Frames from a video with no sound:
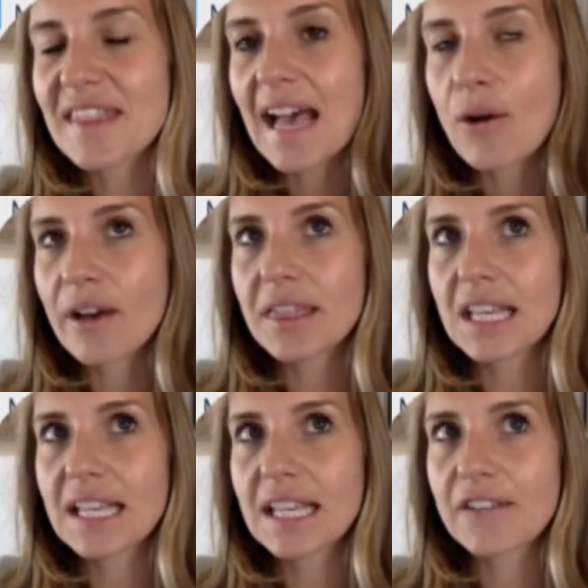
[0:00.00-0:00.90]
now I
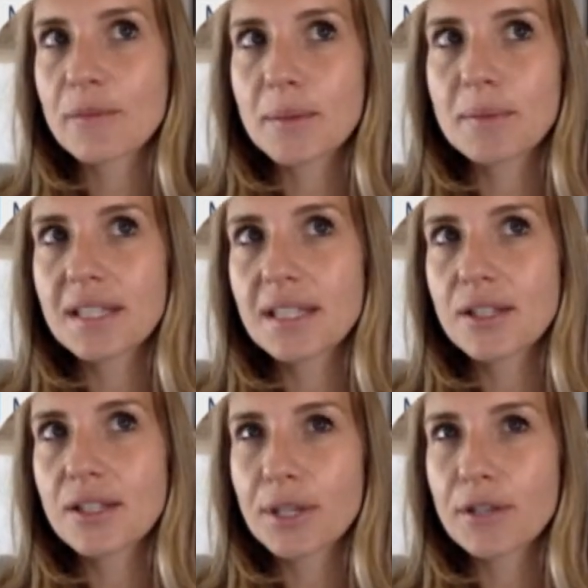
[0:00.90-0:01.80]
think I have
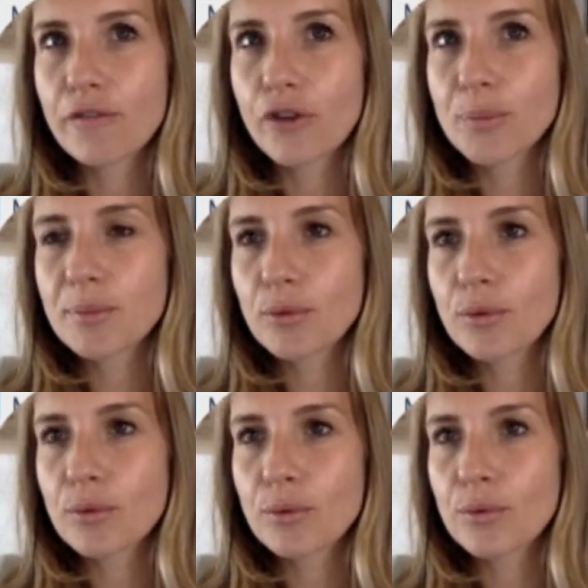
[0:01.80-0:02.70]
maybe three, four
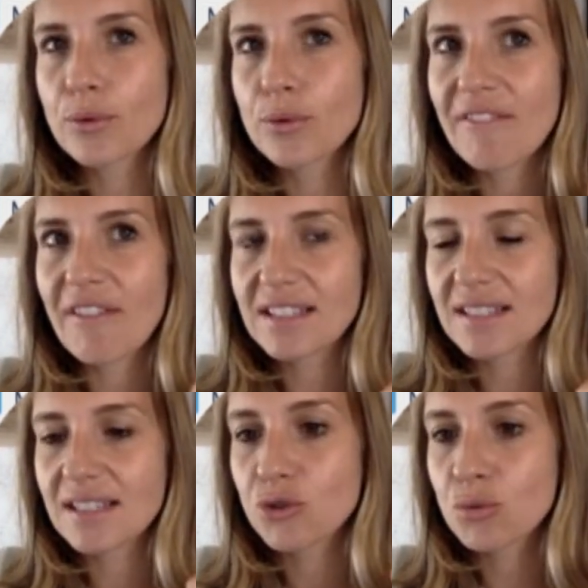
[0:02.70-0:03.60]
people who have
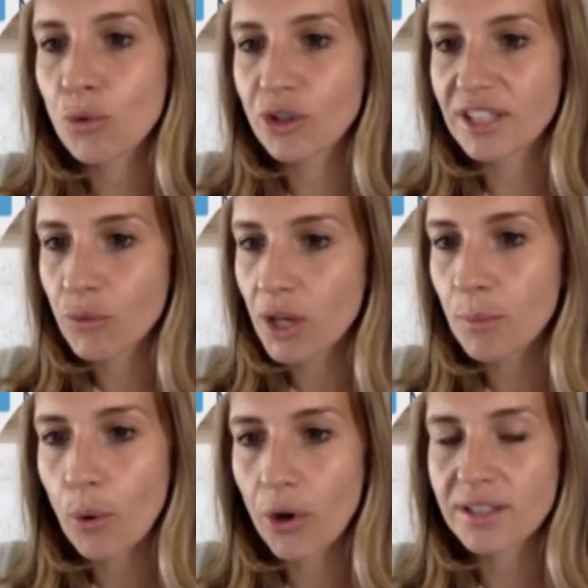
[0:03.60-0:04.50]
access to more than one
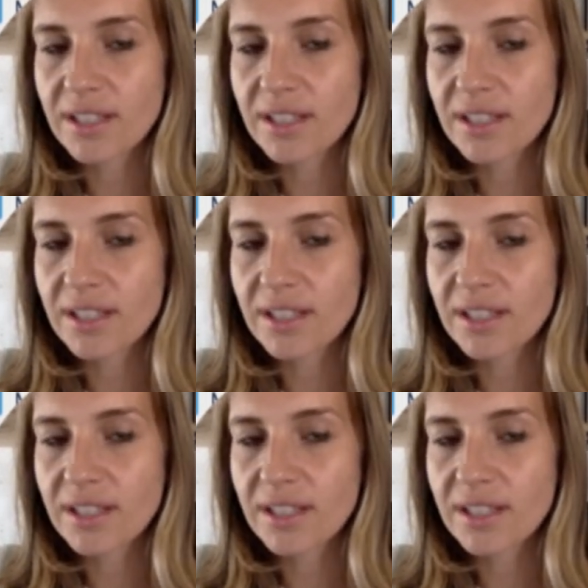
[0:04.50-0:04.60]
board,